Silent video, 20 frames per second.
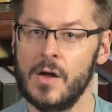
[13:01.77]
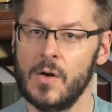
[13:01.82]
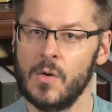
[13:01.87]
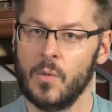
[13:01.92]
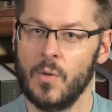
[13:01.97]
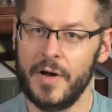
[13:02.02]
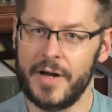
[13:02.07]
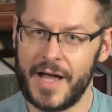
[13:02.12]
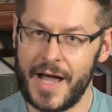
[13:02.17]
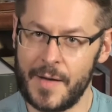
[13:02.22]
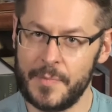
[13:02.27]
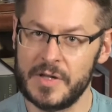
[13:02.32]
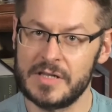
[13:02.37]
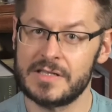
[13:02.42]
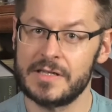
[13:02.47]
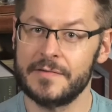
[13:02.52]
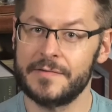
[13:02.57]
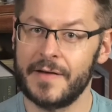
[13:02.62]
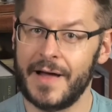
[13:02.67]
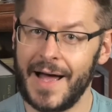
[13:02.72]
What happens
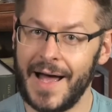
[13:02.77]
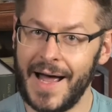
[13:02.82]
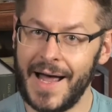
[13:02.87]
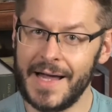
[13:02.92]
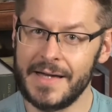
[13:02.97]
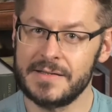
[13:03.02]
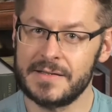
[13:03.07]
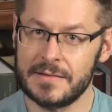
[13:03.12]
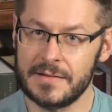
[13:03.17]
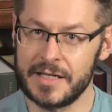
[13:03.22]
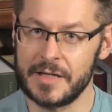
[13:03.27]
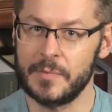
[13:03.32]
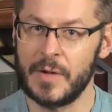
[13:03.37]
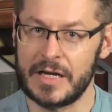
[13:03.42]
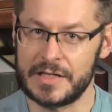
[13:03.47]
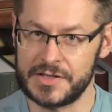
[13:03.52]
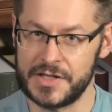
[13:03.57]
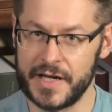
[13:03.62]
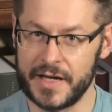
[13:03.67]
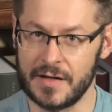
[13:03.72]
if I delete my
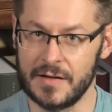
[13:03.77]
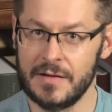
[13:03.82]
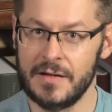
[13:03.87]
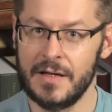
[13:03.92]
channel